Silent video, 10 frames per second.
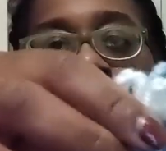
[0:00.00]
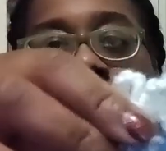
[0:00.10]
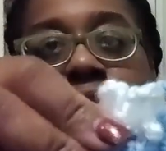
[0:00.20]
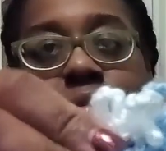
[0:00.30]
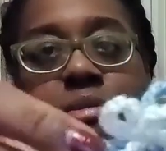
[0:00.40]

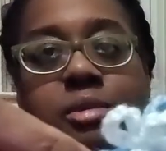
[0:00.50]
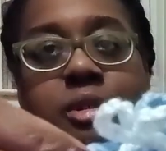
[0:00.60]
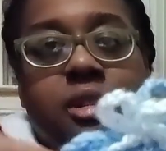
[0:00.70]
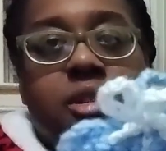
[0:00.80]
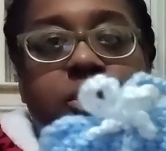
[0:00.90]

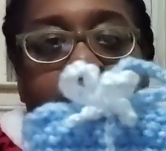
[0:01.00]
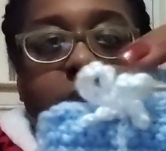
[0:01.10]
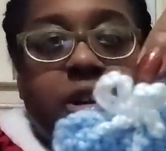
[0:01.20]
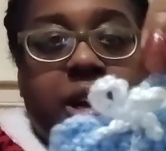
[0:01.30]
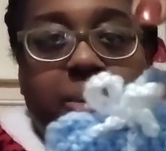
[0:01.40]
we'll
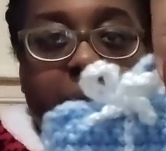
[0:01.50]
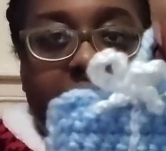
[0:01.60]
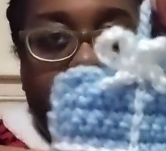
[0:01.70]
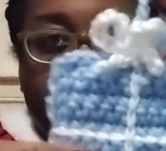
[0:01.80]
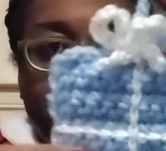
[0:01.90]
turn down. But
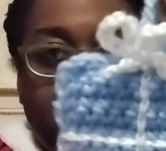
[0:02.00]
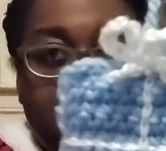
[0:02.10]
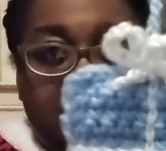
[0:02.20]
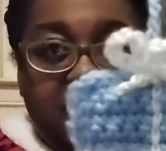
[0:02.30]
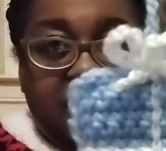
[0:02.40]
yeah,
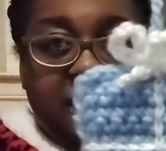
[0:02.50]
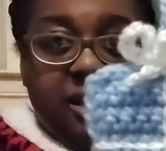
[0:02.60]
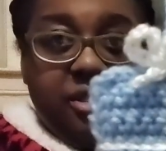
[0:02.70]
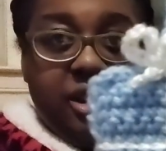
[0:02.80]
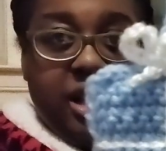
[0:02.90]

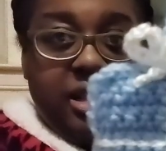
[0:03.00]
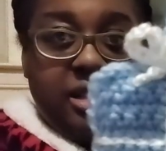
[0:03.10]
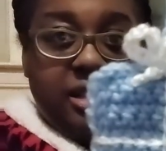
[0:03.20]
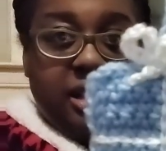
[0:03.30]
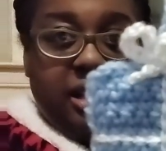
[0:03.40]

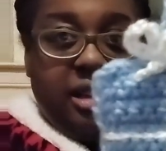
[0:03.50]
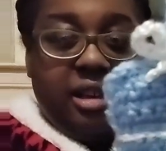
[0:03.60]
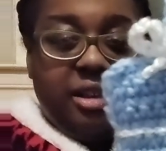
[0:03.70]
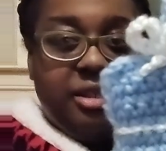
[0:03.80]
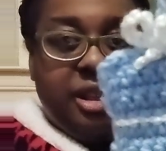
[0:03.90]
that's
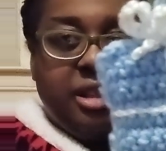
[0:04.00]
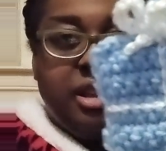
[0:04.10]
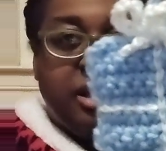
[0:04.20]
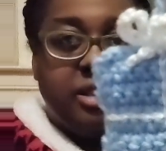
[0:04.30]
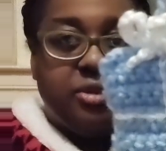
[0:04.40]
it. I
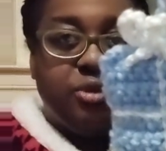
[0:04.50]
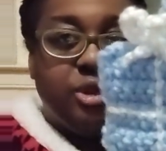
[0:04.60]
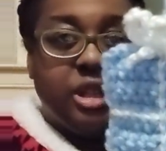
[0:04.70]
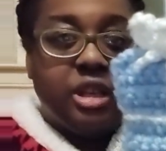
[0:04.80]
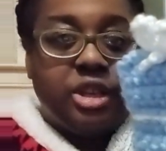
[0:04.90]
think it's
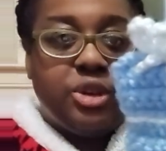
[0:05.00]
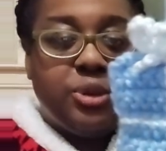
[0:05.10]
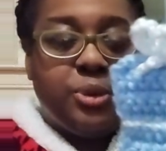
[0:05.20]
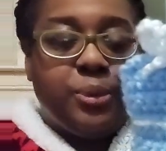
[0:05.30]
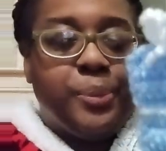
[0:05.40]
really
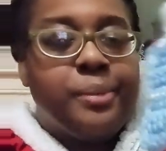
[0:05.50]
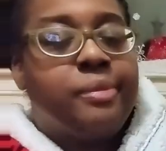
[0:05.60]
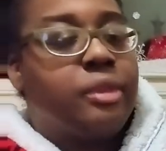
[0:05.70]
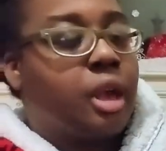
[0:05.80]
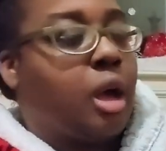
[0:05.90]
cute.
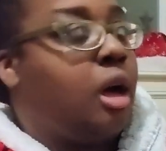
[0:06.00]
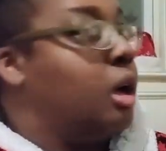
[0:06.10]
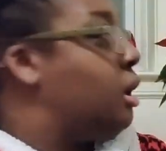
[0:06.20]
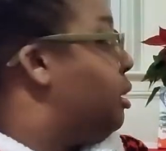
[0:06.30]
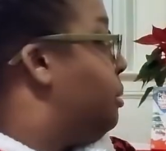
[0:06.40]

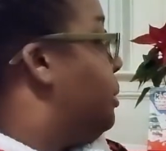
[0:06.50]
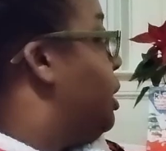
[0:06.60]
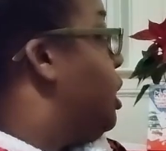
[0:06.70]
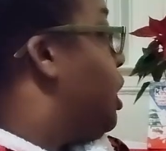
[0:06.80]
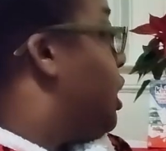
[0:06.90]

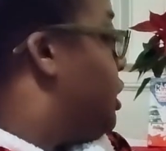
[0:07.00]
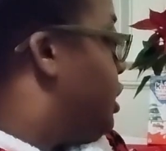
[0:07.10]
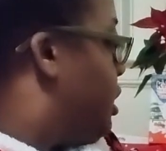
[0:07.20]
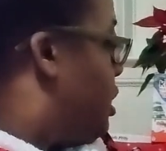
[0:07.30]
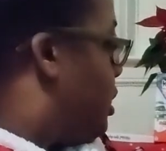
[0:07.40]

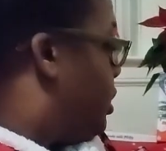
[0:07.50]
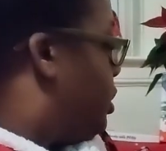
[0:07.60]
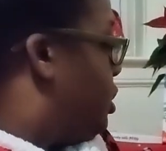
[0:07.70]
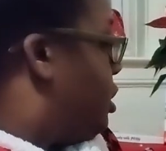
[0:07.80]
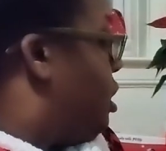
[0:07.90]
The
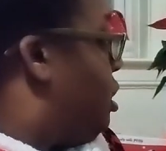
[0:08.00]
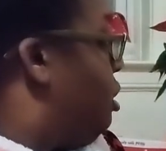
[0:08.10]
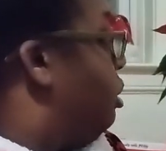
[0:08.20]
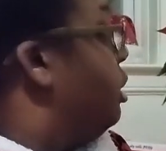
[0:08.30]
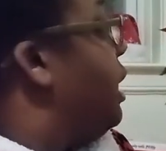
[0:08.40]

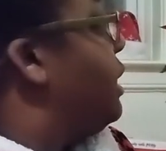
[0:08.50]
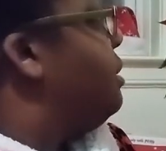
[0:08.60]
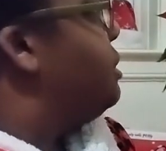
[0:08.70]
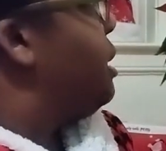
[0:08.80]
song, I keep